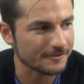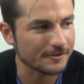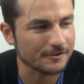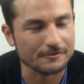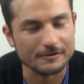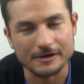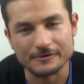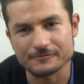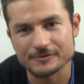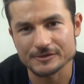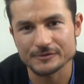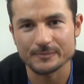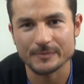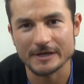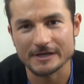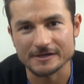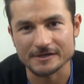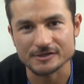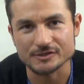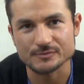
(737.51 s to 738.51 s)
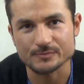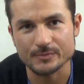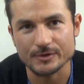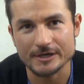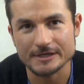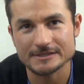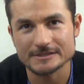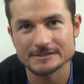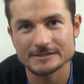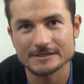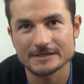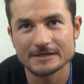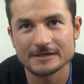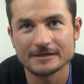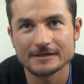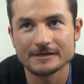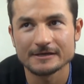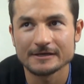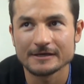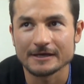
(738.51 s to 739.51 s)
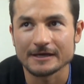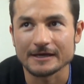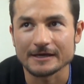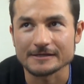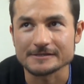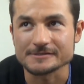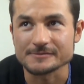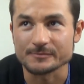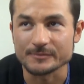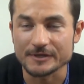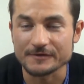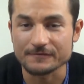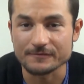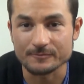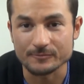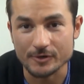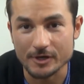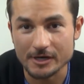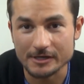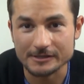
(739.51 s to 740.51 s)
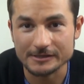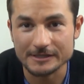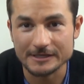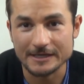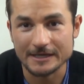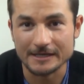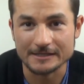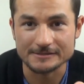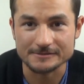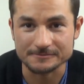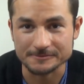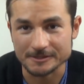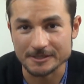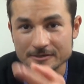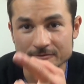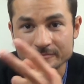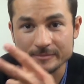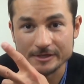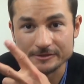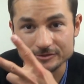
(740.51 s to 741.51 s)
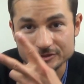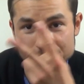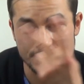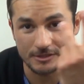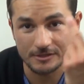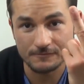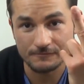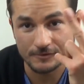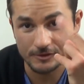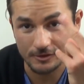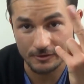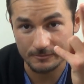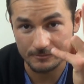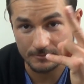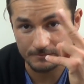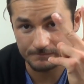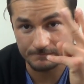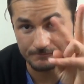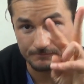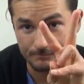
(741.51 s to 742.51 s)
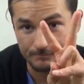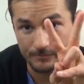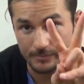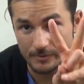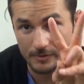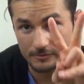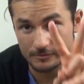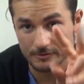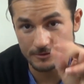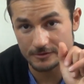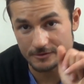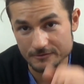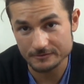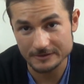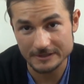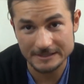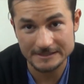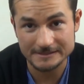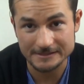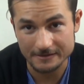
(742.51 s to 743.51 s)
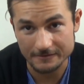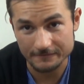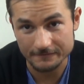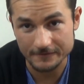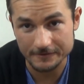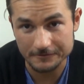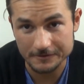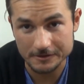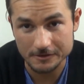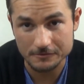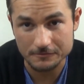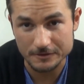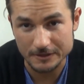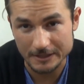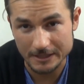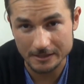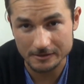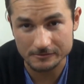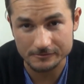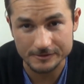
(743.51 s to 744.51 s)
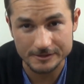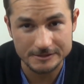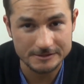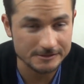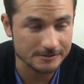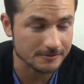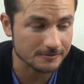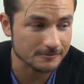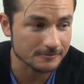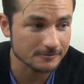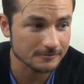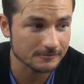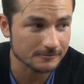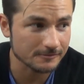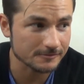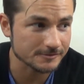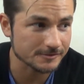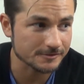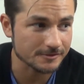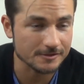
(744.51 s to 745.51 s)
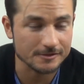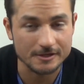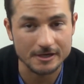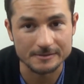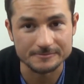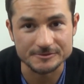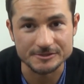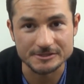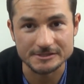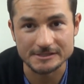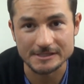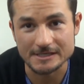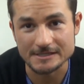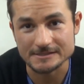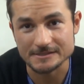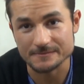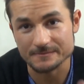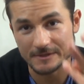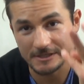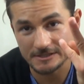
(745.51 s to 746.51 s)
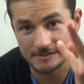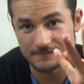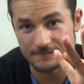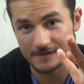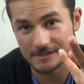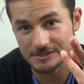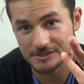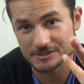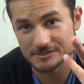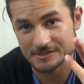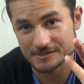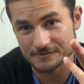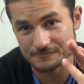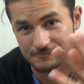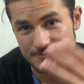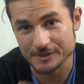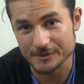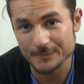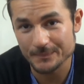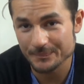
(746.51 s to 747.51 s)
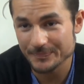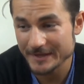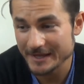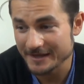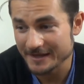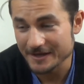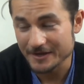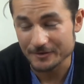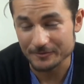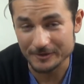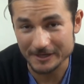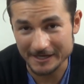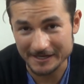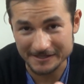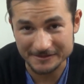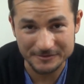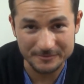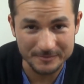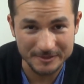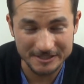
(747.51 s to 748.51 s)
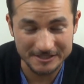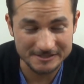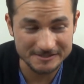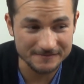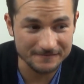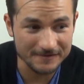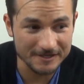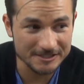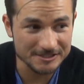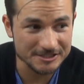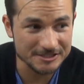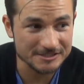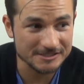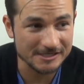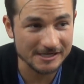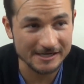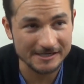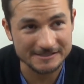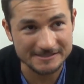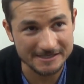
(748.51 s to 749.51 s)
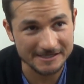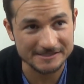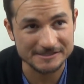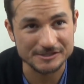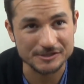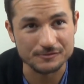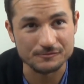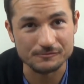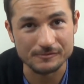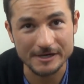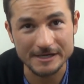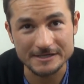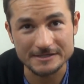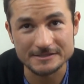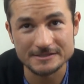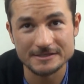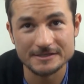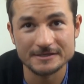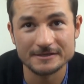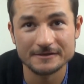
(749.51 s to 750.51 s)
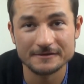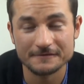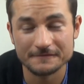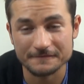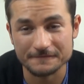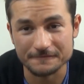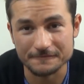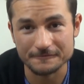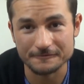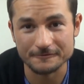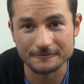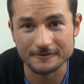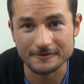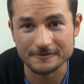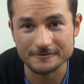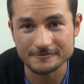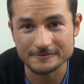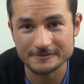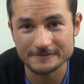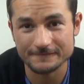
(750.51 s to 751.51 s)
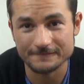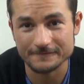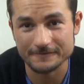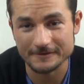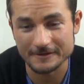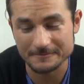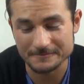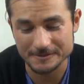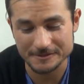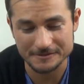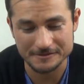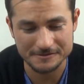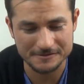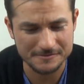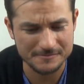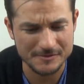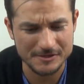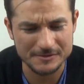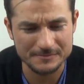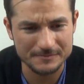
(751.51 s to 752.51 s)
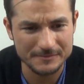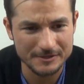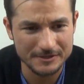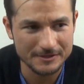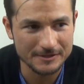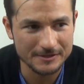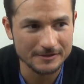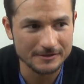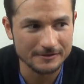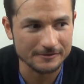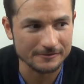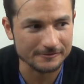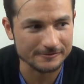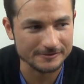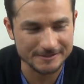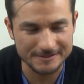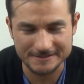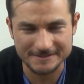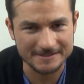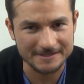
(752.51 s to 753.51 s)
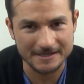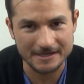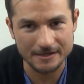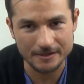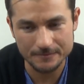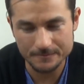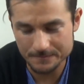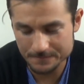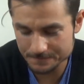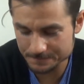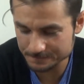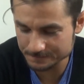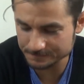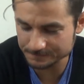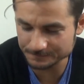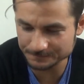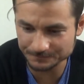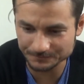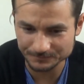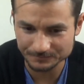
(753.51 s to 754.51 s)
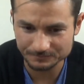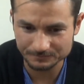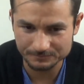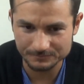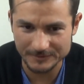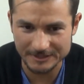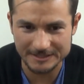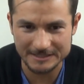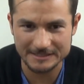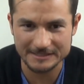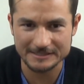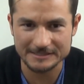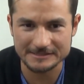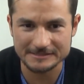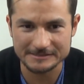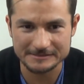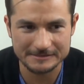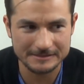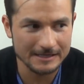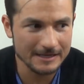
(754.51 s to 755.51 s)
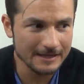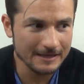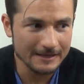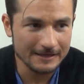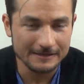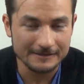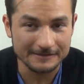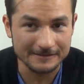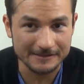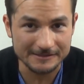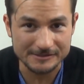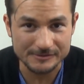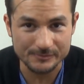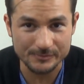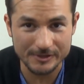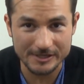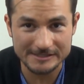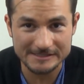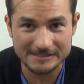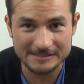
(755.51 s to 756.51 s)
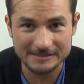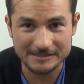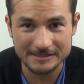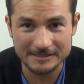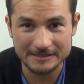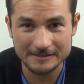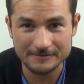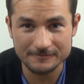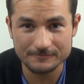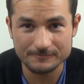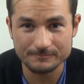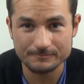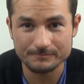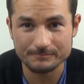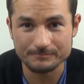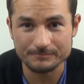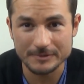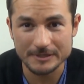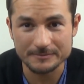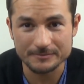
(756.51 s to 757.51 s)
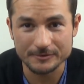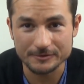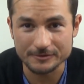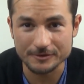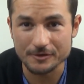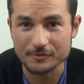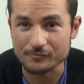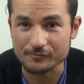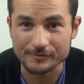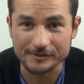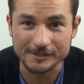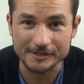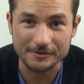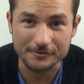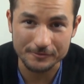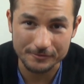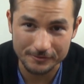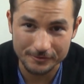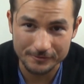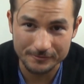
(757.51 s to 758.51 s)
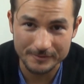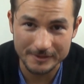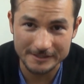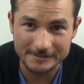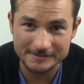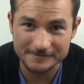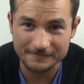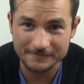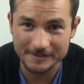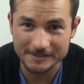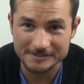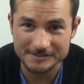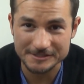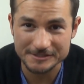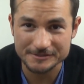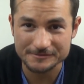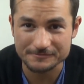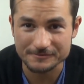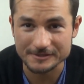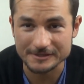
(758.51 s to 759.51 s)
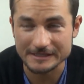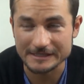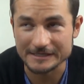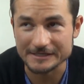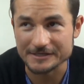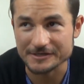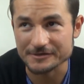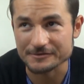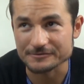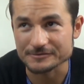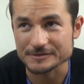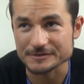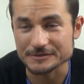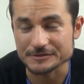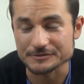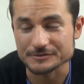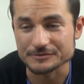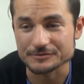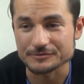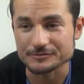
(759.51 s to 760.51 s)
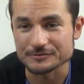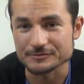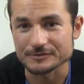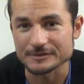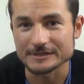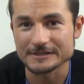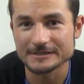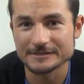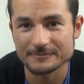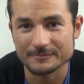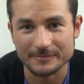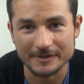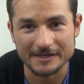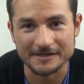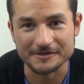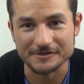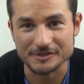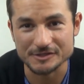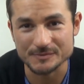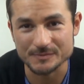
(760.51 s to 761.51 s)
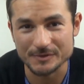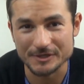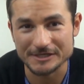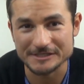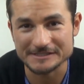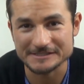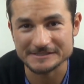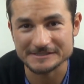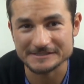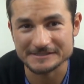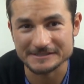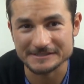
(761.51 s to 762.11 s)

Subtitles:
Oh, I went to Panda Express, had some beef and broccoli and some Kung Pao chicken, with both 2 things that are very low in calories, so those are good options, and some mixed veggies as well. When I got the mixed veggies, I had to actually wait for them to cook them up, or just to get them, because, not surprisingly, people don't really order mixed veggies when they go to Panda Express.